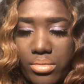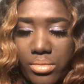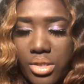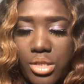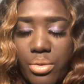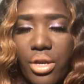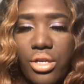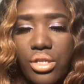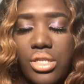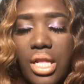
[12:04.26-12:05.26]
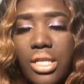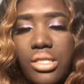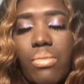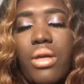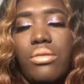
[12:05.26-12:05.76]
Spirit, could you tell us
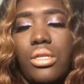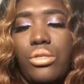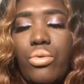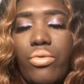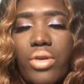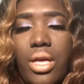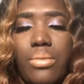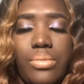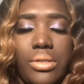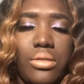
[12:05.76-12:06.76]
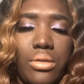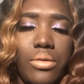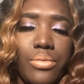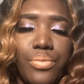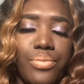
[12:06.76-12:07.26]
about the Two of Cups?
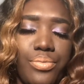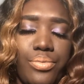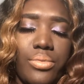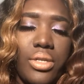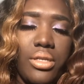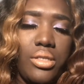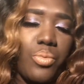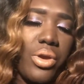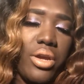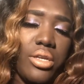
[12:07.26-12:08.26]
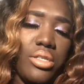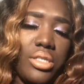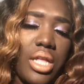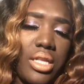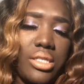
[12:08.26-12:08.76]
Spirit, could you
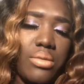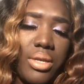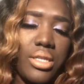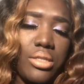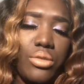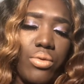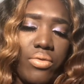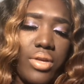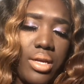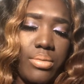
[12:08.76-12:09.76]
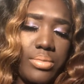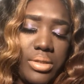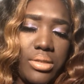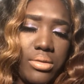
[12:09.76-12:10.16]
tell us about the Two of Cups?